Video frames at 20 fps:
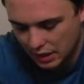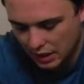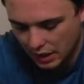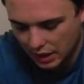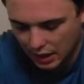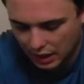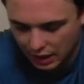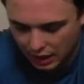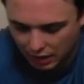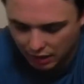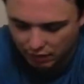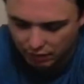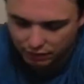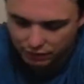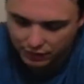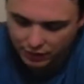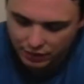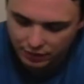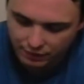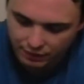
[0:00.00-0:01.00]
have.
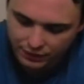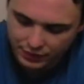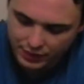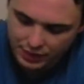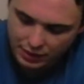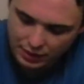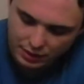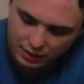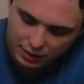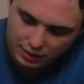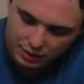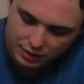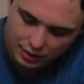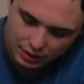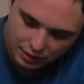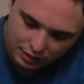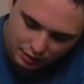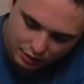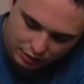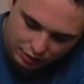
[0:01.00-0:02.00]

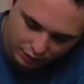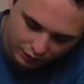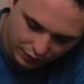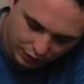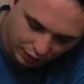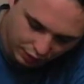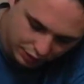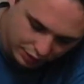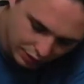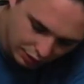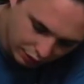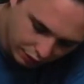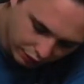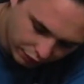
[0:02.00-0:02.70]
So if it looks a little